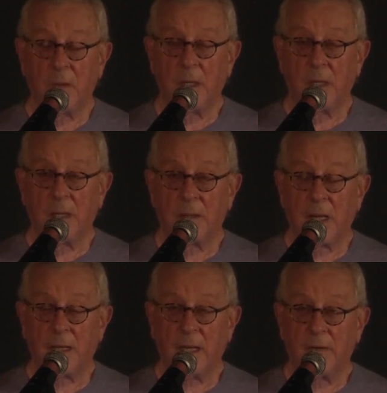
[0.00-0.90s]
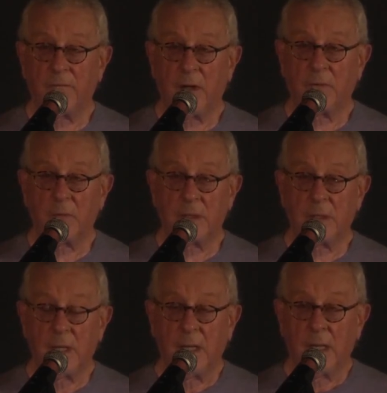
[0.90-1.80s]
got involved
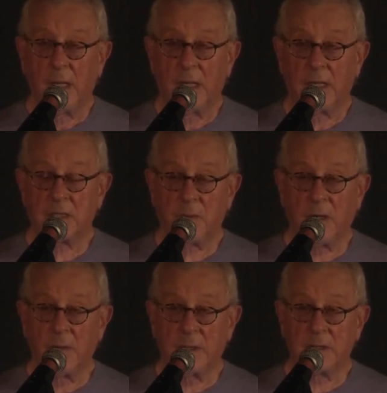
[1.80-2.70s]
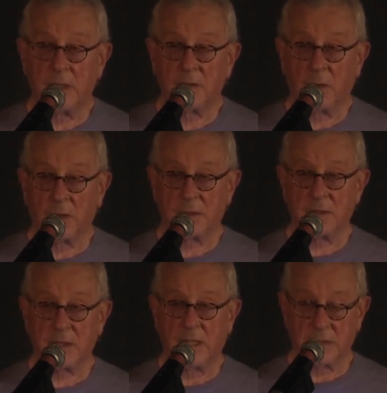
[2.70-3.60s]
with experiments into
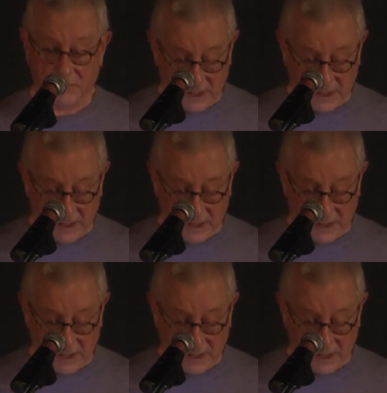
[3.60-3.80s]
altered states of